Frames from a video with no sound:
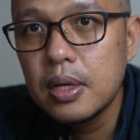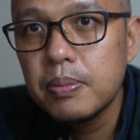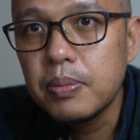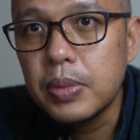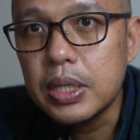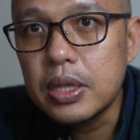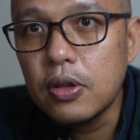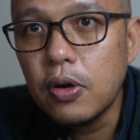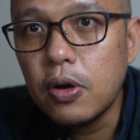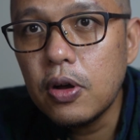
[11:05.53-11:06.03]

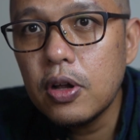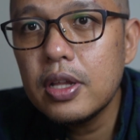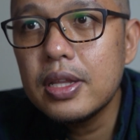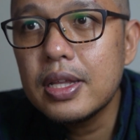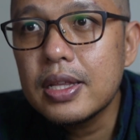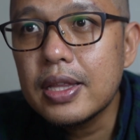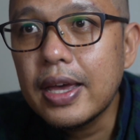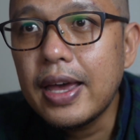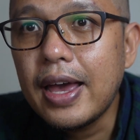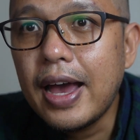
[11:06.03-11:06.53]
but all
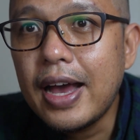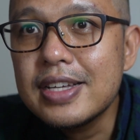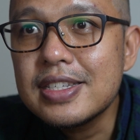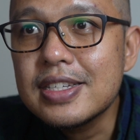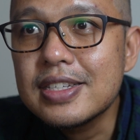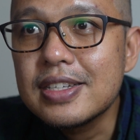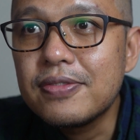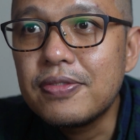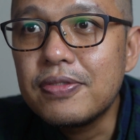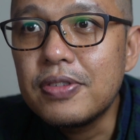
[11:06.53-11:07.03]
that I
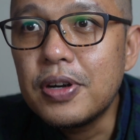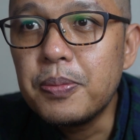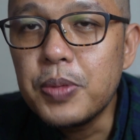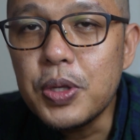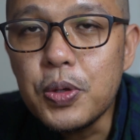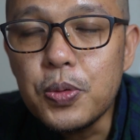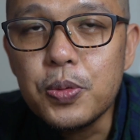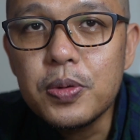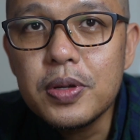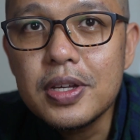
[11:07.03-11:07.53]
ask from
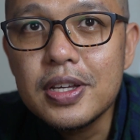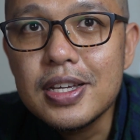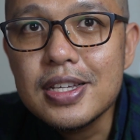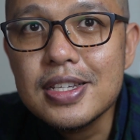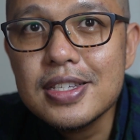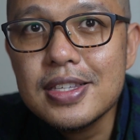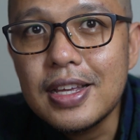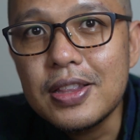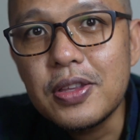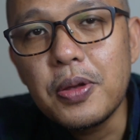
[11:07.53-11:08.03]
you
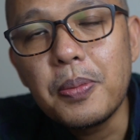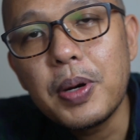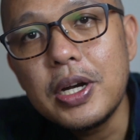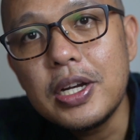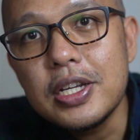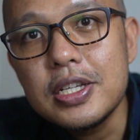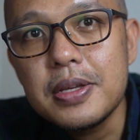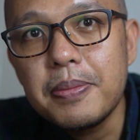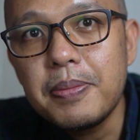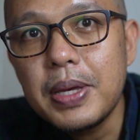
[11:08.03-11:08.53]
is that you
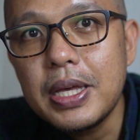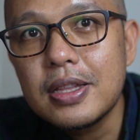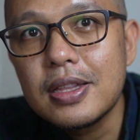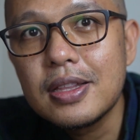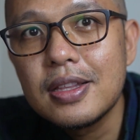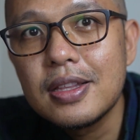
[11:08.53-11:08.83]
participate.